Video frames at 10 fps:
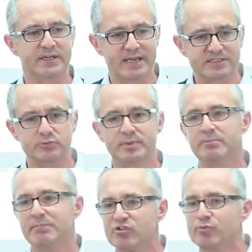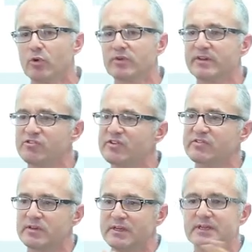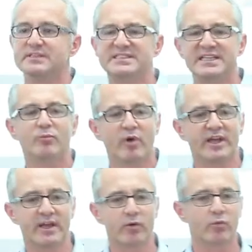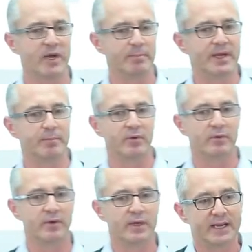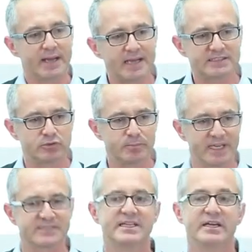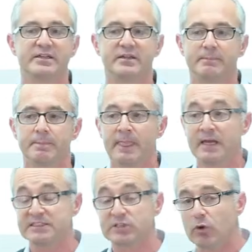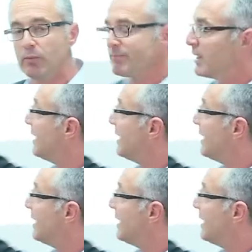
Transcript: It has to be much more than just CMYK on white paper. It has to be exciting. So